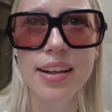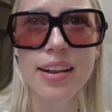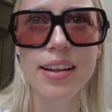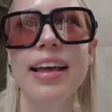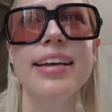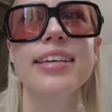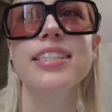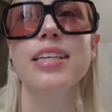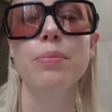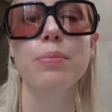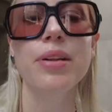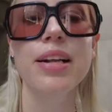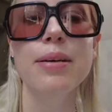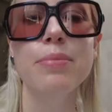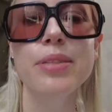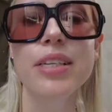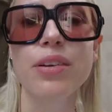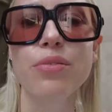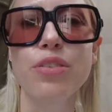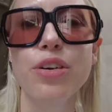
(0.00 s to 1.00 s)
Like,
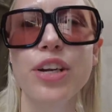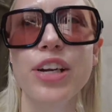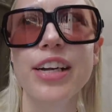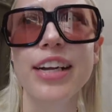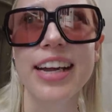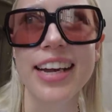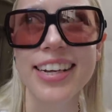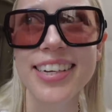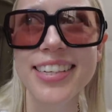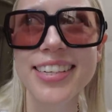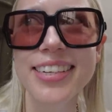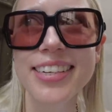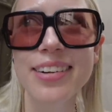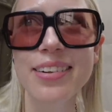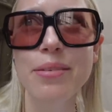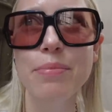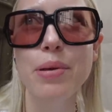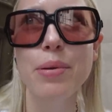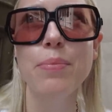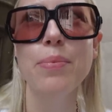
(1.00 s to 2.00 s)
sometimes I forget
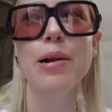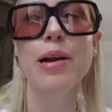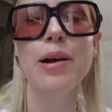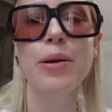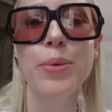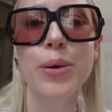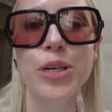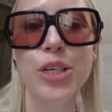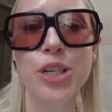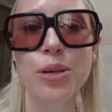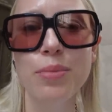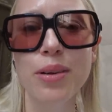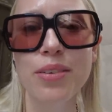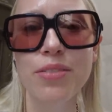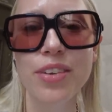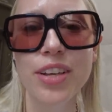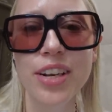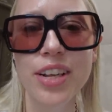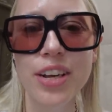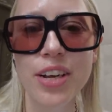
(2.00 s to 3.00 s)
people are watching my
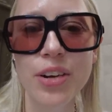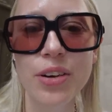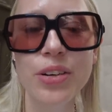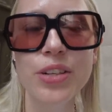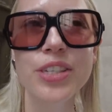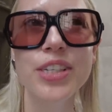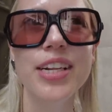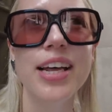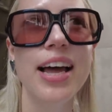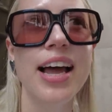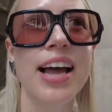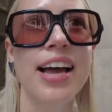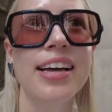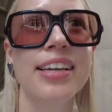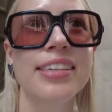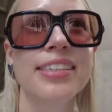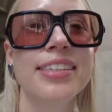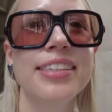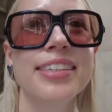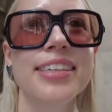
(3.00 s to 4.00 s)
videos,
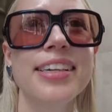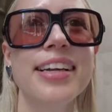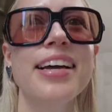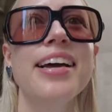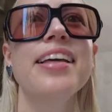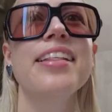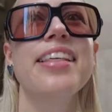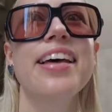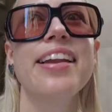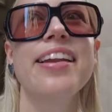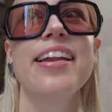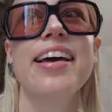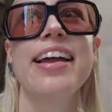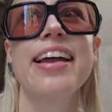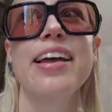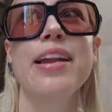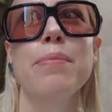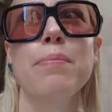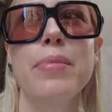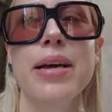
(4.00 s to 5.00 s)
and then I
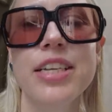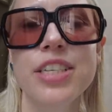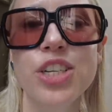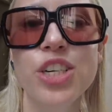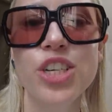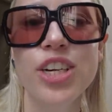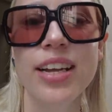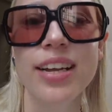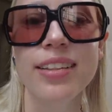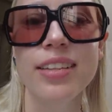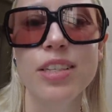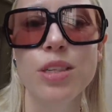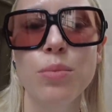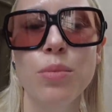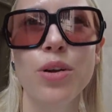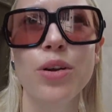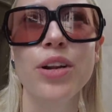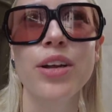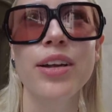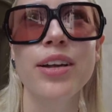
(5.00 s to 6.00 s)
get a message like this
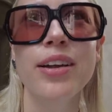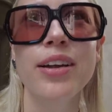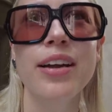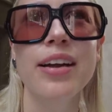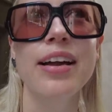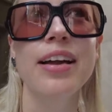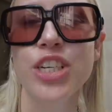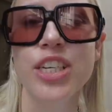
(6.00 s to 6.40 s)
morning.